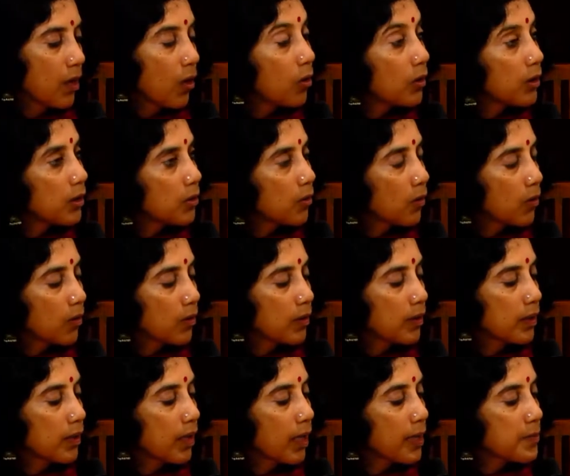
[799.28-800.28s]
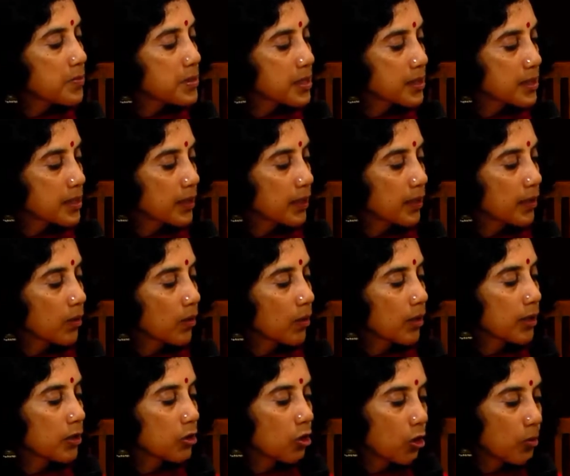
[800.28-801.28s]
All along, I'm sitting
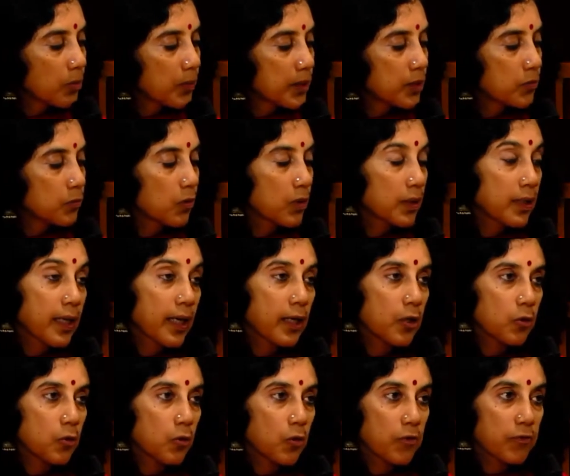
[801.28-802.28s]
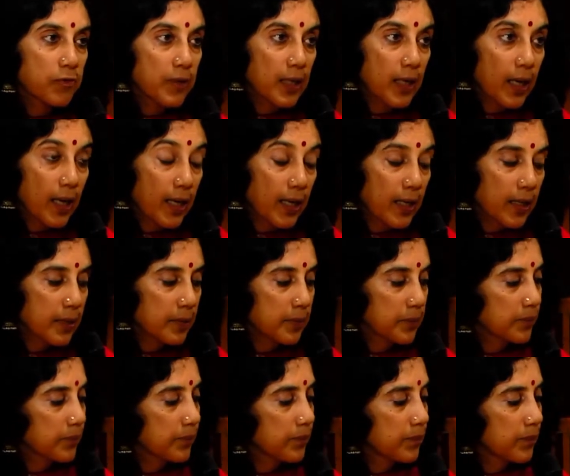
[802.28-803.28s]
on a dormant volcano of a lie.
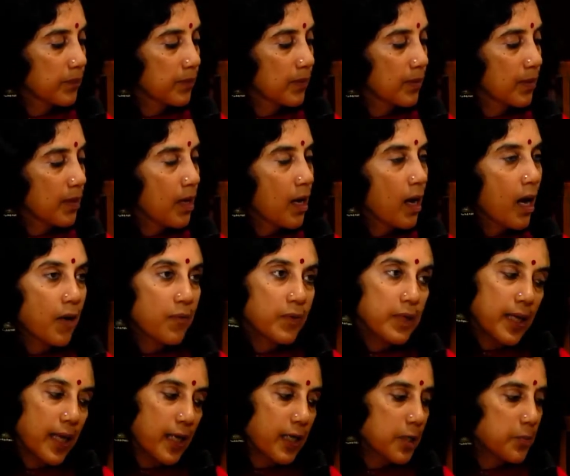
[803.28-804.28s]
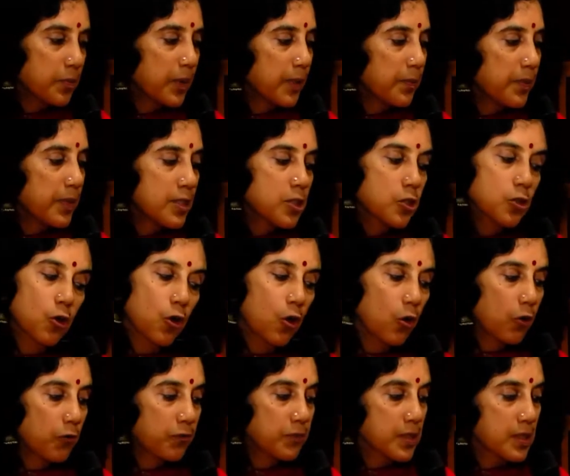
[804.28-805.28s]
Our naked babies
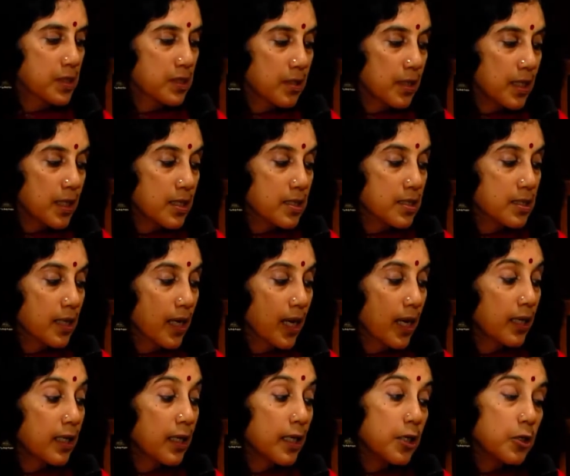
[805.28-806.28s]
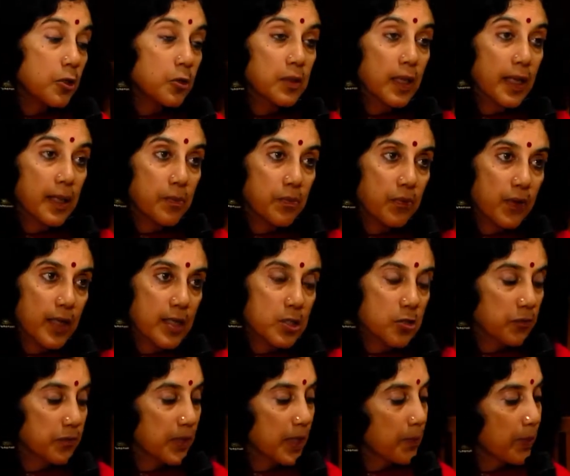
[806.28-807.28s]
crawl up the streets and into the embrace
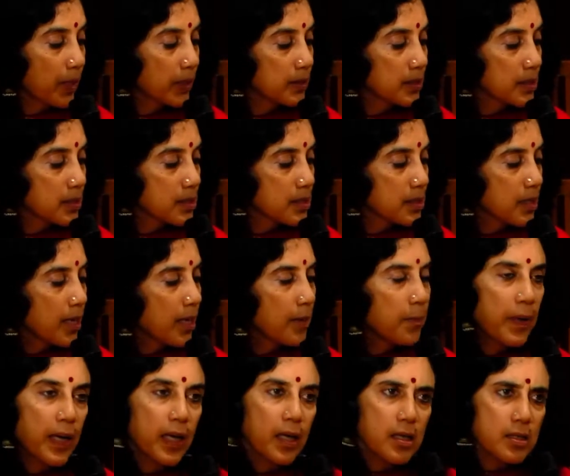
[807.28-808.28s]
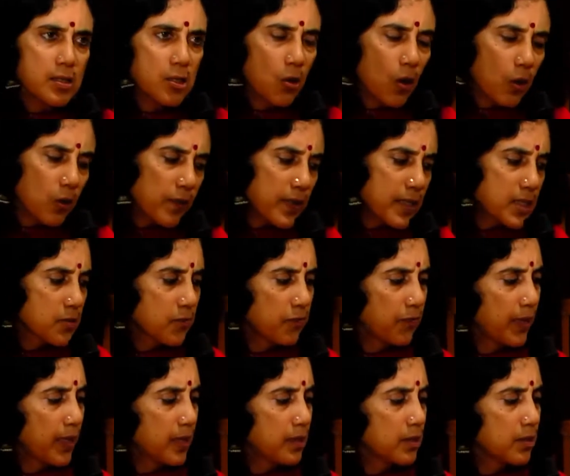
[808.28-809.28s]
of their mothers. Beggars are always
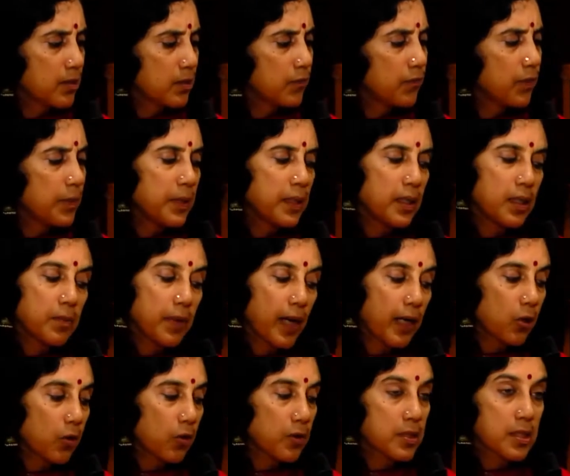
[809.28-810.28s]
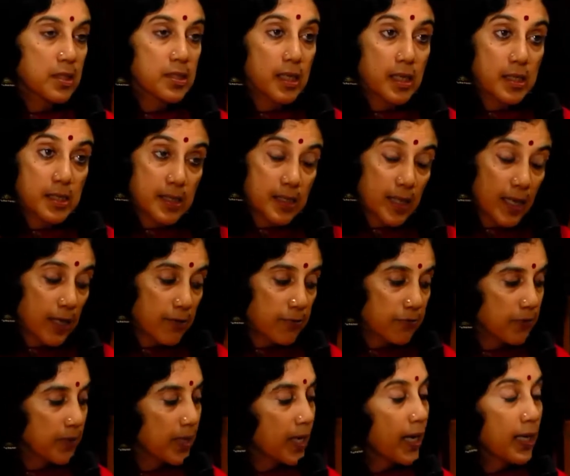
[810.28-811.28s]
fed, women and minorities are safe,
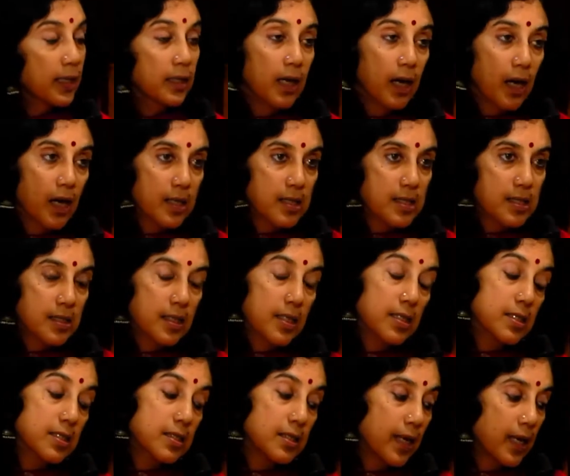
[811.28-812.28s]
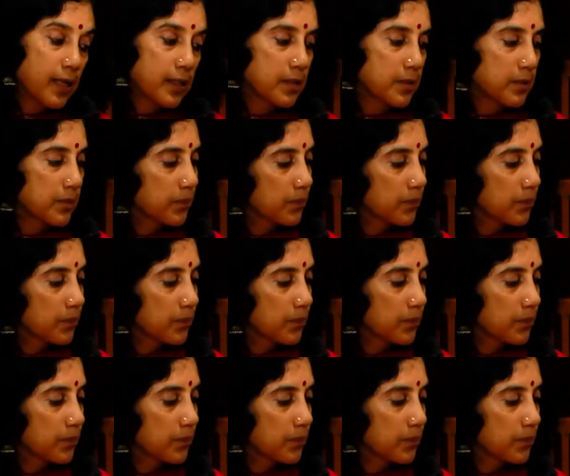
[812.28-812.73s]
and caste is dead.